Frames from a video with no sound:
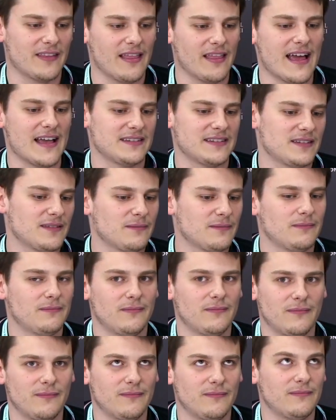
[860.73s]
last
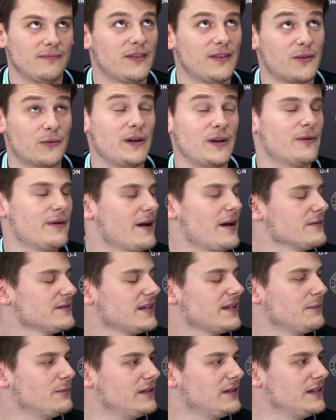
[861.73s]
3
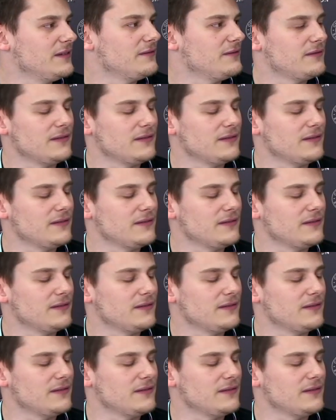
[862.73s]
rounds, I believe.